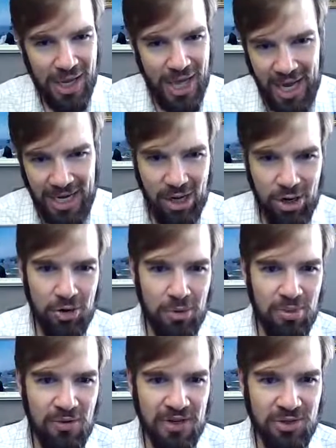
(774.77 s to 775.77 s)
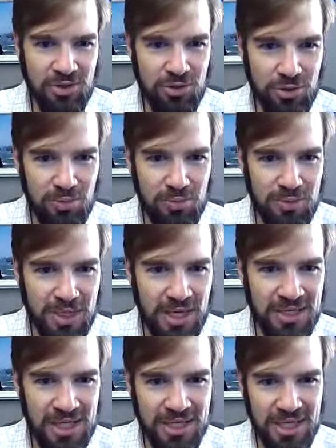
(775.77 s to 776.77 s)
And here, Professor Knorr
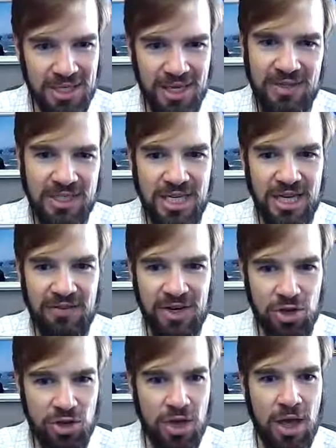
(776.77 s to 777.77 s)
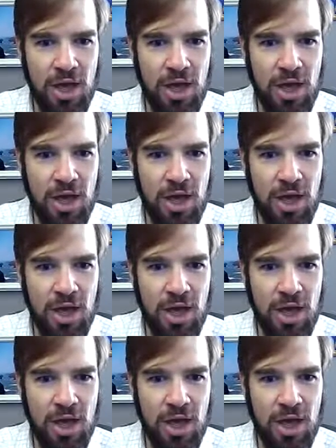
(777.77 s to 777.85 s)
tells us, gives us a definition.